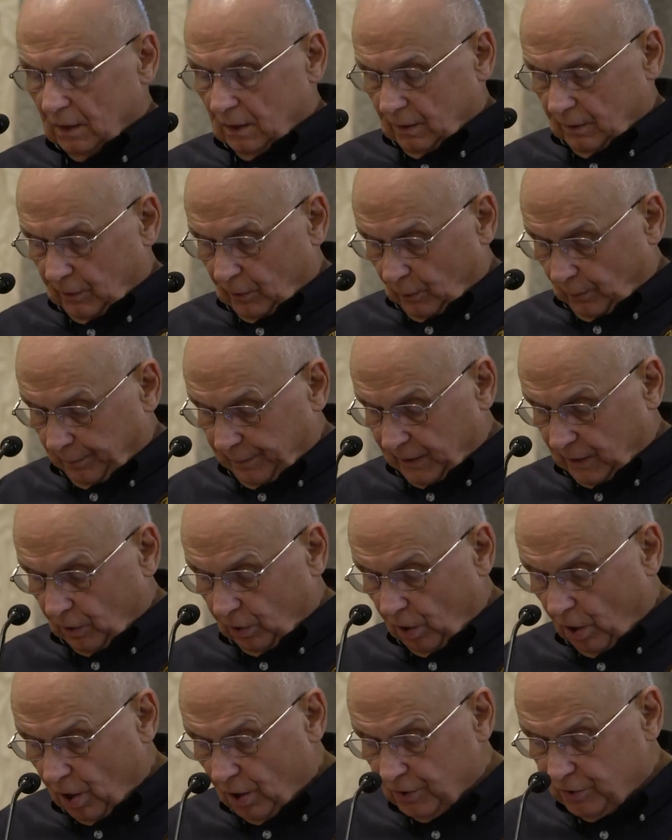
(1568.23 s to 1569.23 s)
There'll be
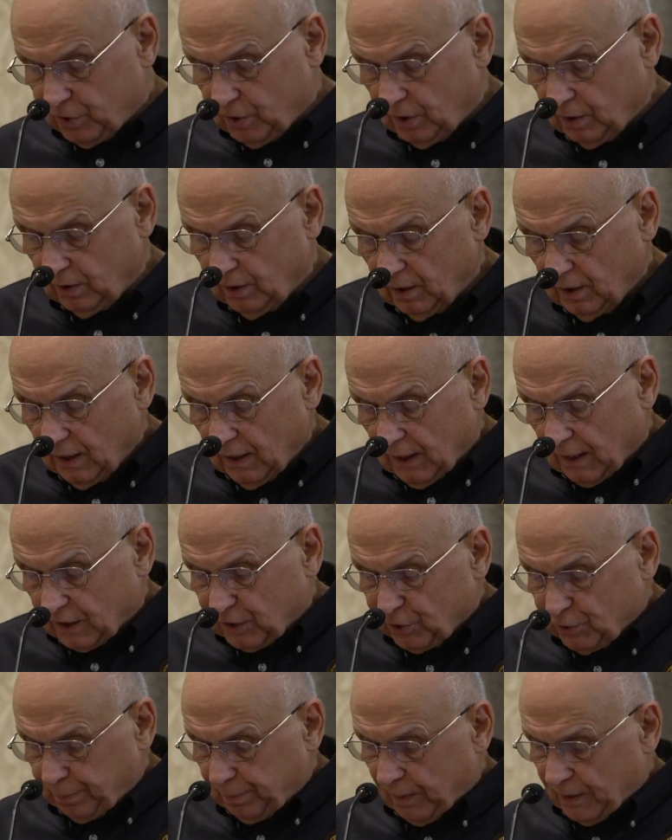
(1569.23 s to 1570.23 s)
lodging
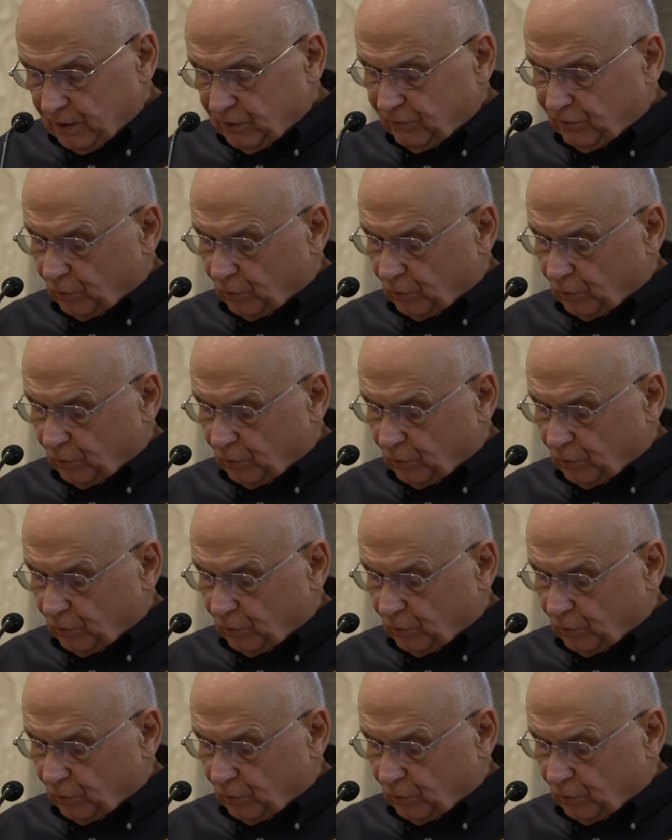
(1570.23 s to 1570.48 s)
and space